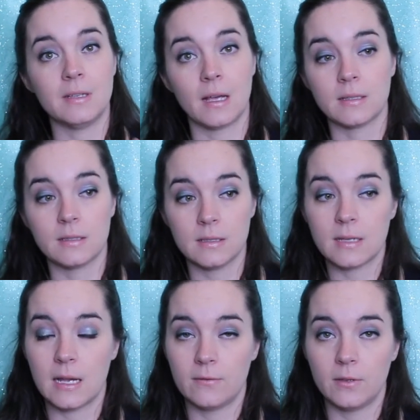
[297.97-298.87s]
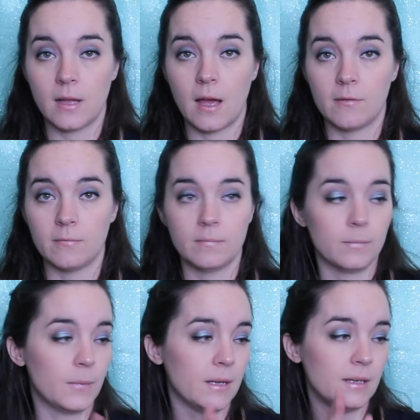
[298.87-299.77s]
Yes, it's kind of a lot
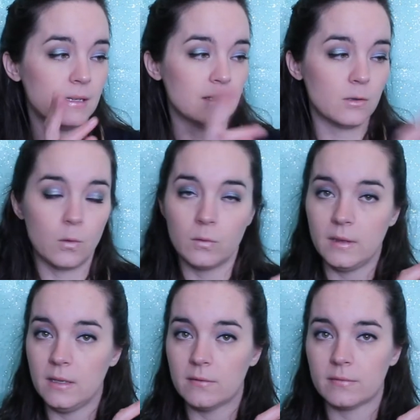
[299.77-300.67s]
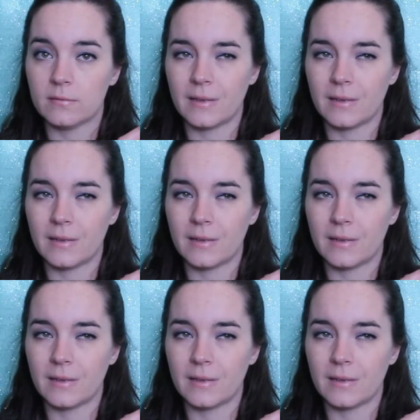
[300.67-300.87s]
but it is a gold leaf.